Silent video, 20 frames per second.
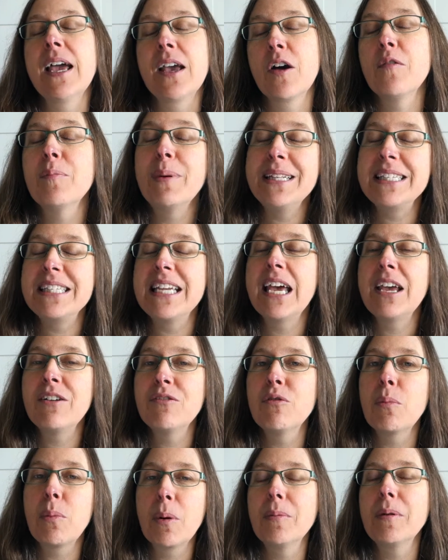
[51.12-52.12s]
been saying
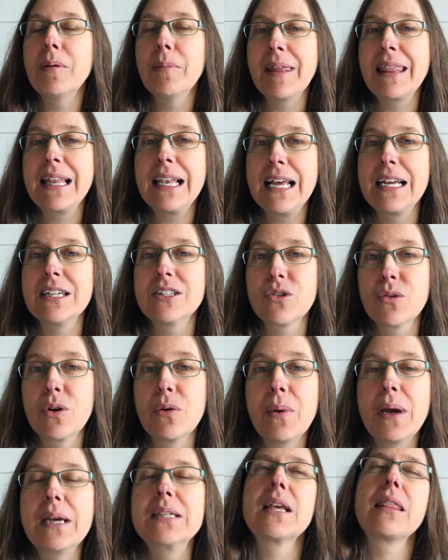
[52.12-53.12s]
for probably about the last 3
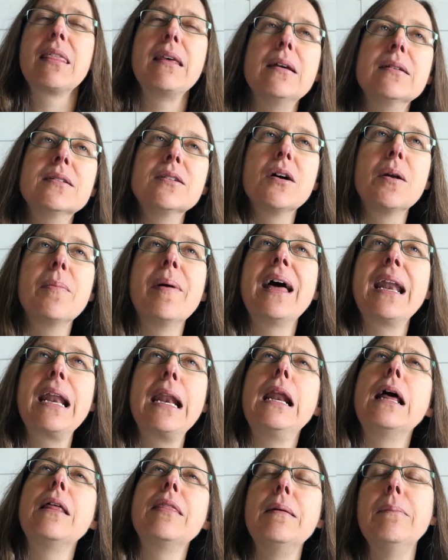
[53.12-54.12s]
weeks, I think it's got about
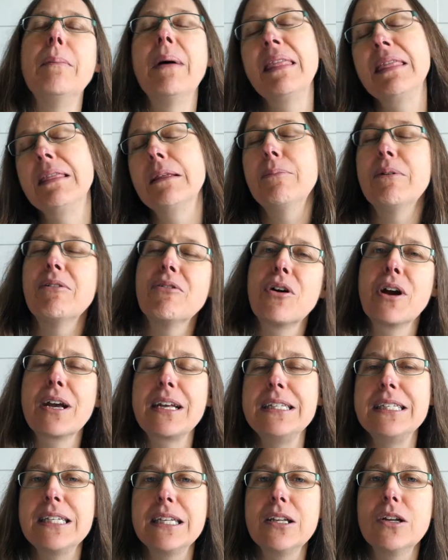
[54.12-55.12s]
another month before I
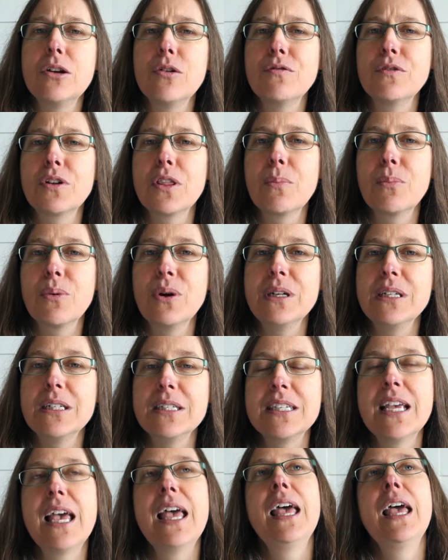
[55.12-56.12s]
can send it off to the
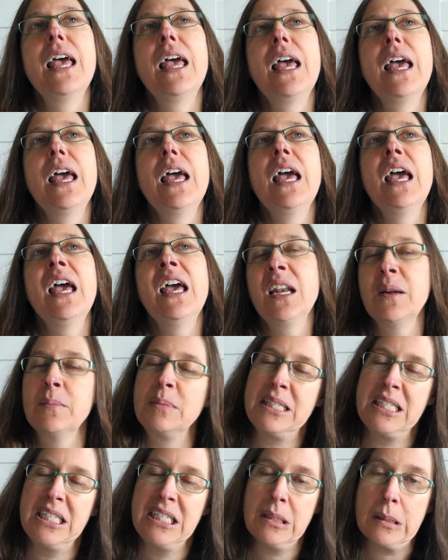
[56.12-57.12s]
printers. And I'm
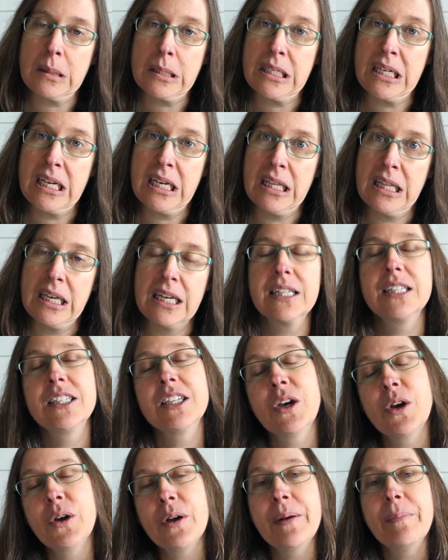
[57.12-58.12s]
still saying that.
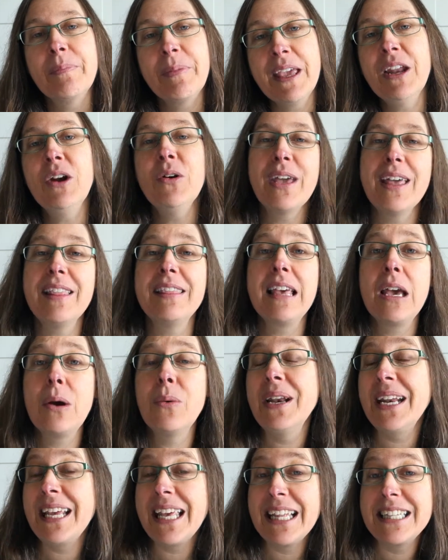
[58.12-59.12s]
So it'll get there
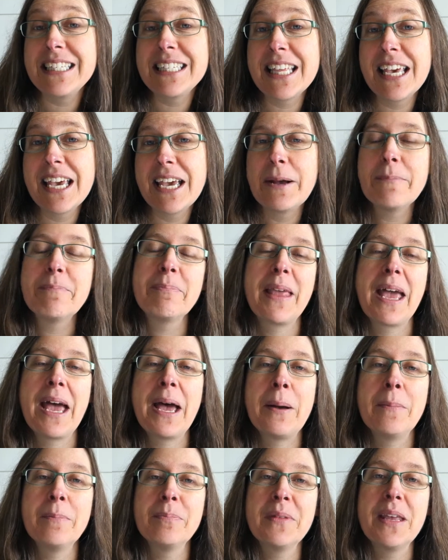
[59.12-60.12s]
when it gets there.
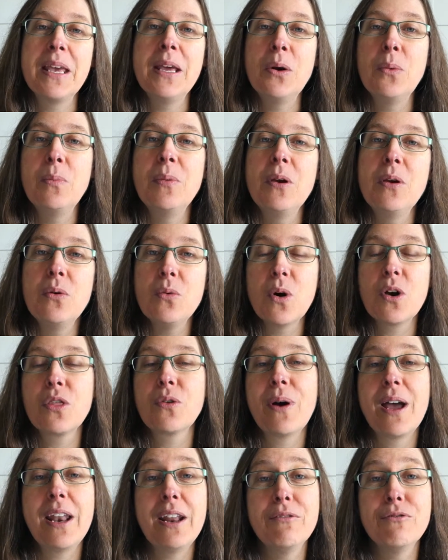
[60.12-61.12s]
It'll be worth
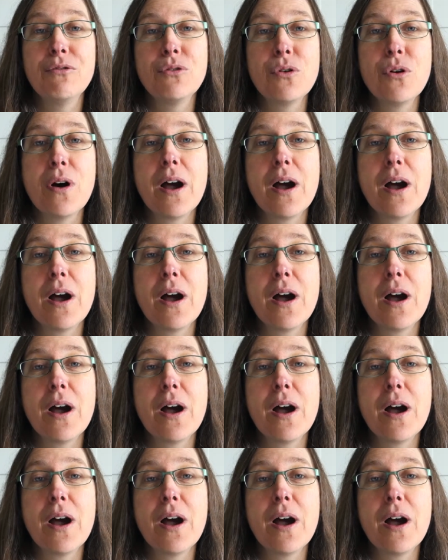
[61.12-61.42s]
waiting for.